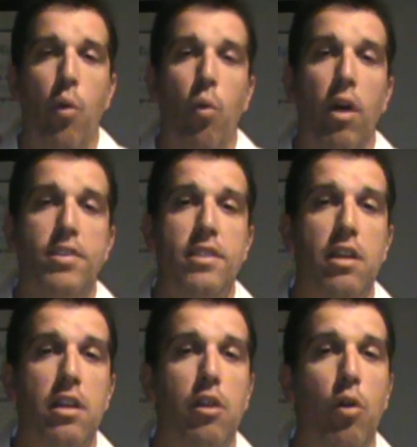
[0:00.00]
We're also
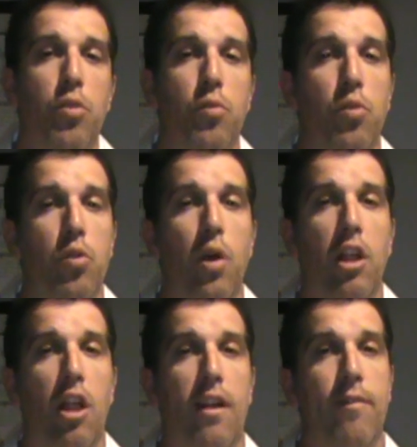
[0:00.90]
going to go through a
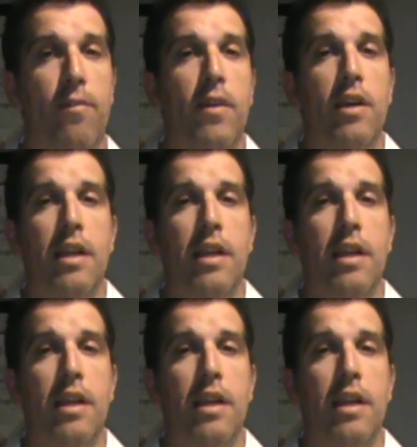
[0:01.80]
lot of